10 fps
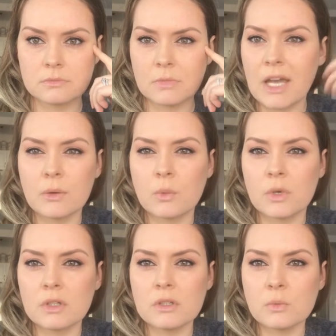
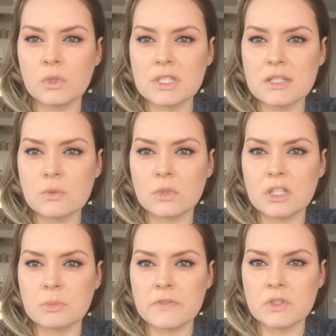What is the word
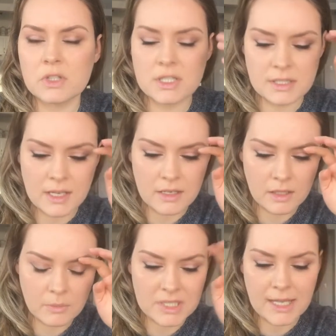I'm even trying to say? Like
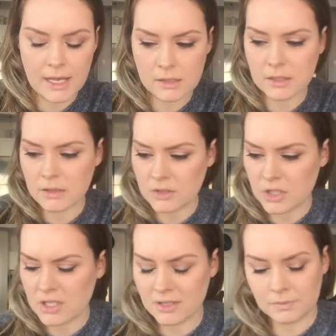metallic
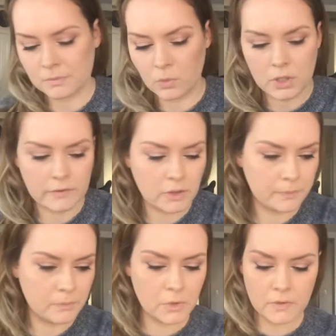sheen, whatever.
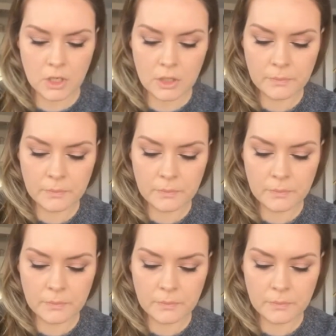Moving on.